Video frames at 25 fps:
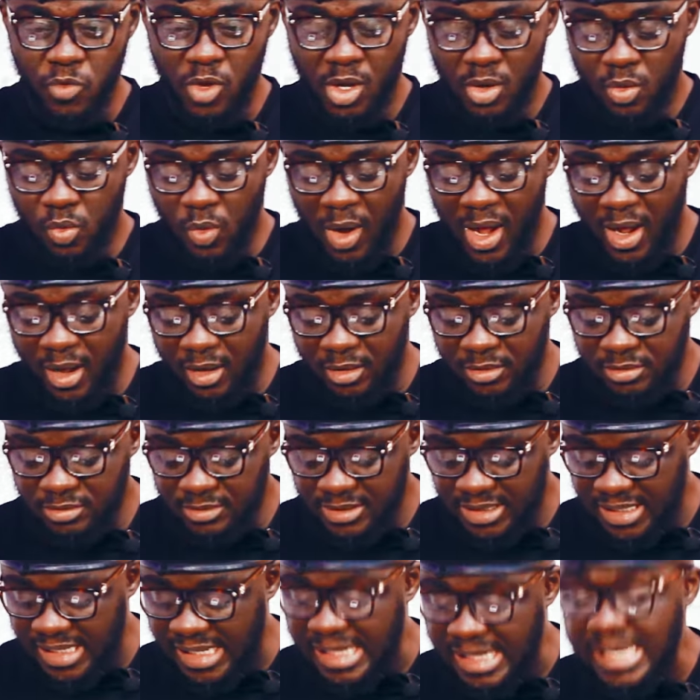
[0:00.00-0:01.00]

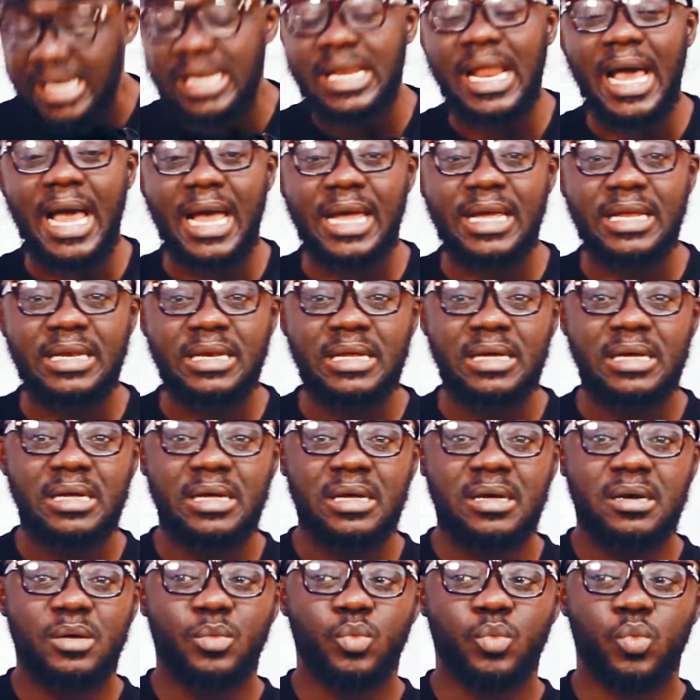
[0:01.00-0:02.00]
Well, in line
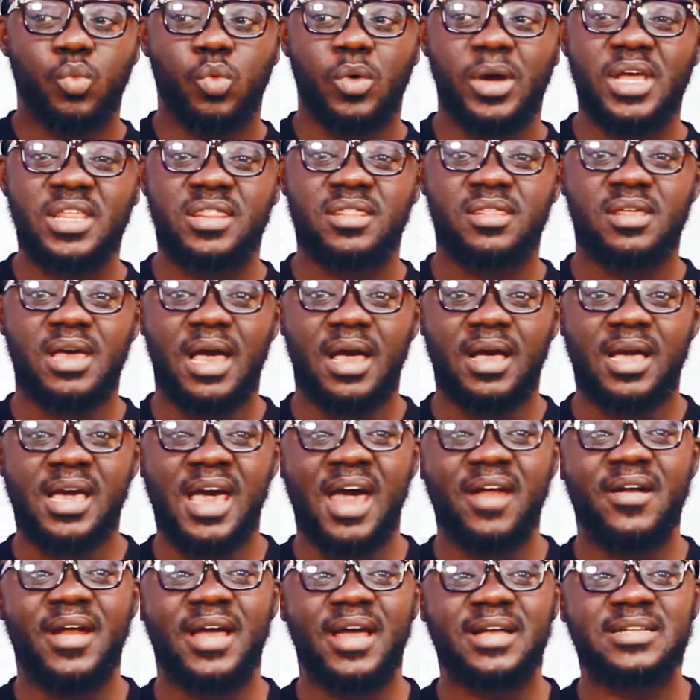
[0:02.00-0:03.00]
with
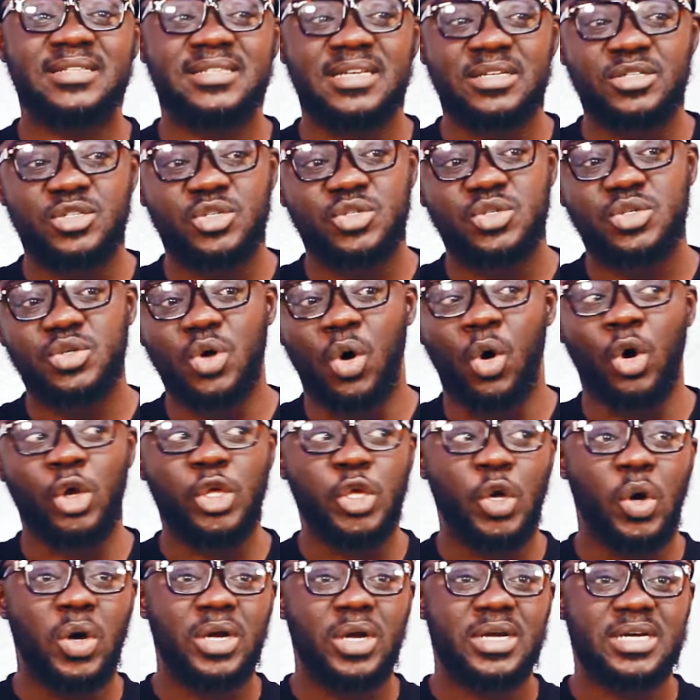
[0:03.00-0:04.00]
characters or
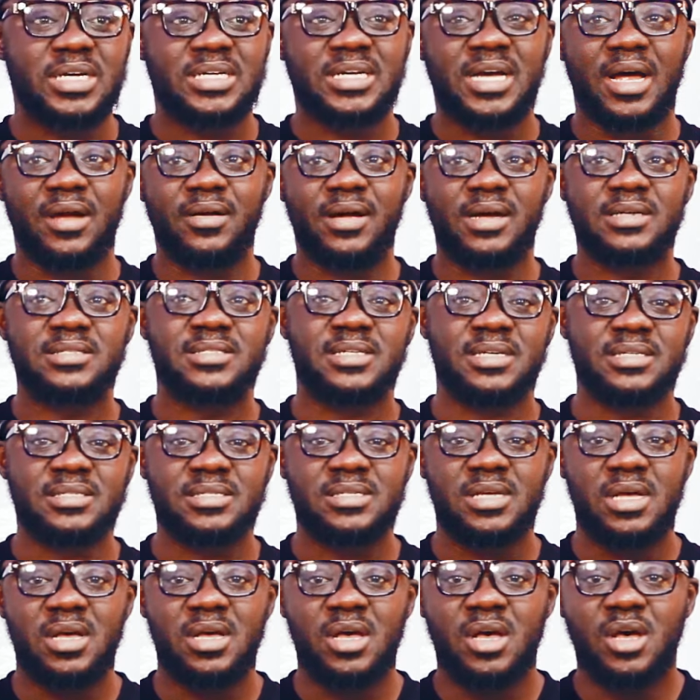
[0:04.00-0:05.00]
younger characters